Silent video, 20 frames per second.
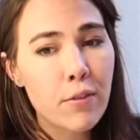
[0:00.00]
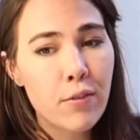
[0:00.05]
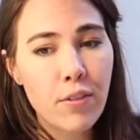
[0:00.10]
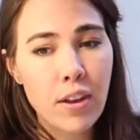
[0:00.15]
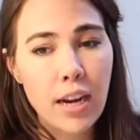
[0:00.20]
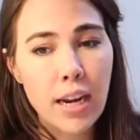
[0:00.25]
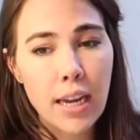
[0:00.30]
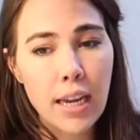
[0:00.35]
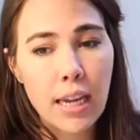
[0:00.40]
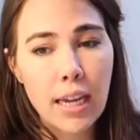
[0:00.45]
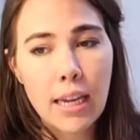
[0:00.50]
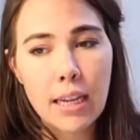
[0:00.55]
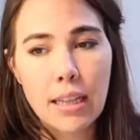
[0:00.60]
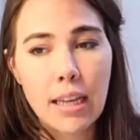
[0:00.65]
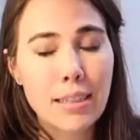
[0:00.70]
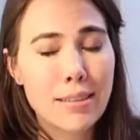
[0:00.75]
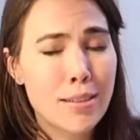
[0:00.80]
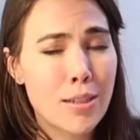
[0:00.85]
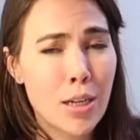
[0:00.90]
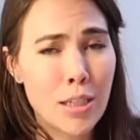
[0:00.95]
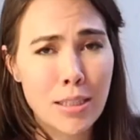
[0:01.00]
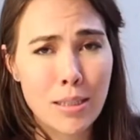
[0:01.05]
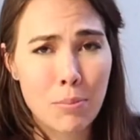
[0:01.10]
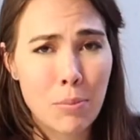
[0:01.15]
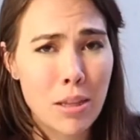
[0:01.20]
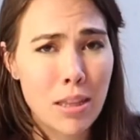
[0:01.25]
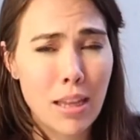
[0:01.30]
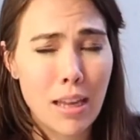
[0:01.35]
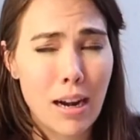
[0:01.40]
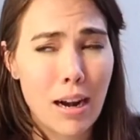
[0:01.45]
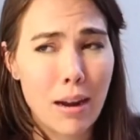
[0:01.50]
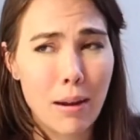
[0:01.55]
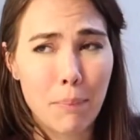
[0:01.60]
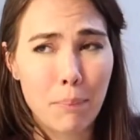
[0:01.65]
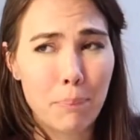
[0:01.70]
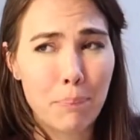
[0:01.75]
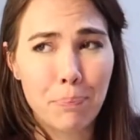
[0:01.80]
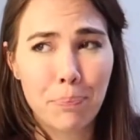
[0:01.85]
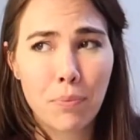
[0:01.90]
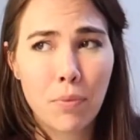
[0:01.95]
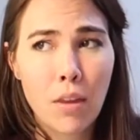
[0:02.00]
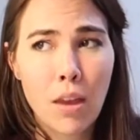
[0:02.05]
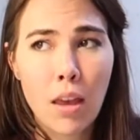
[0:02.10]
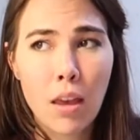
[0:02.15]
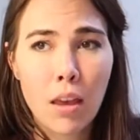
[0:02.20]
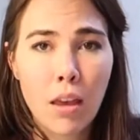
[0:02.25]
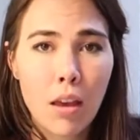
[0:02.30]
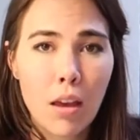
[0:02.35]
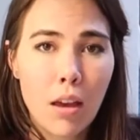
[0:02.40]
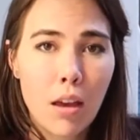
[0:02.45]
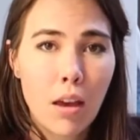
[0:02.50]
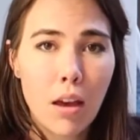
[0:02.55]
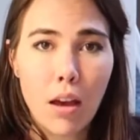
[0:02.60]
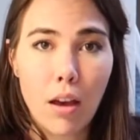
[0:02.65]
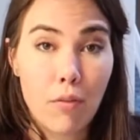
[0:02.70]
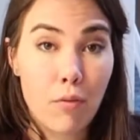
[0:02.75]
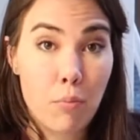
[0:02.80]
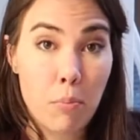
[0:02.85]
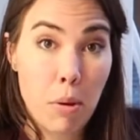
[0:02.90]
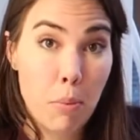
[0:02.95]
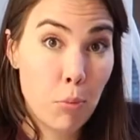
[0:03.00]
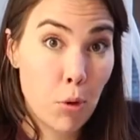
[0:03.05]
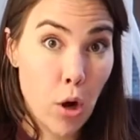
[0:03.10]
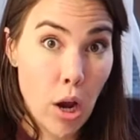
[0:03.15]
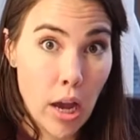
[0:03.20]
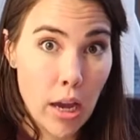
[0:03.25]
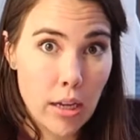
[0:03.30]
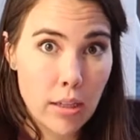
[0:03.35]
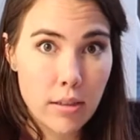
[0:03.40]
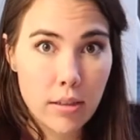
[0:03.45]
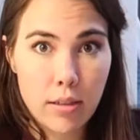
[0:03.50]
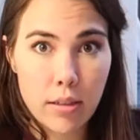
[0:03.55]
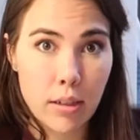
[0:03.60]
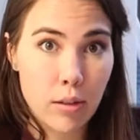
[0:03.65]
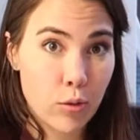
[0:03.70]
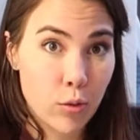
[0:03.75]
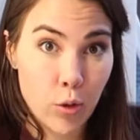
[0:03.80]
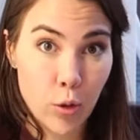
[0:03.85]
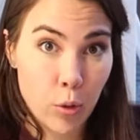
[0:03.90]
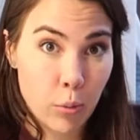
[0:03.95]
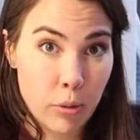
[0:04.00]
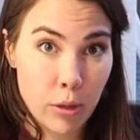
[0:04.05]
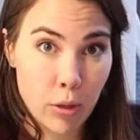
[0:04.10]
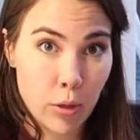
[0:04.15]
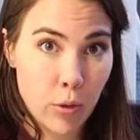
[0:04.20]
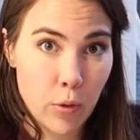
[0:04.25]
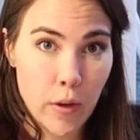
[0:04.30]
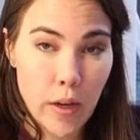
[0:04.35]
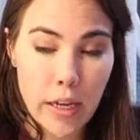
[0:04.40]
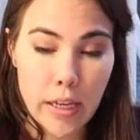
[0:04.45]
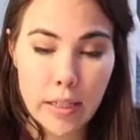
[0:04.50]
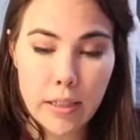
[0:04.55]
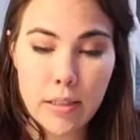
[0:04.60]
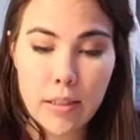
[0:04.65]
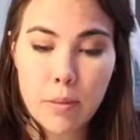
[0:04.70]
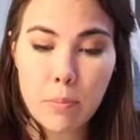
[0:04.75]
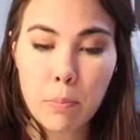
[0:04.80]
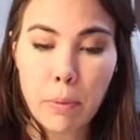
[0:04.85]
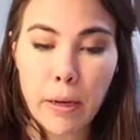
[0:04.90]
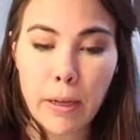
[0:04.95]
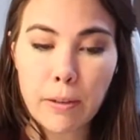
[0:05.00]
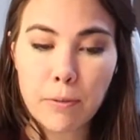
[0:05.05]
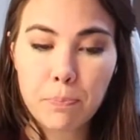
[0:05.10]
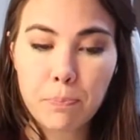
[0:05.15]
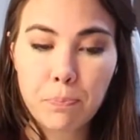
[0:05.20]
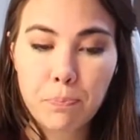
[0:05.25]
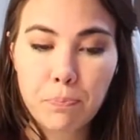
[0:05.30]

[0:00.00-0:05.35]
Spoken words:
finicky, and that's not something that I've memorized. I don't know about you guys, but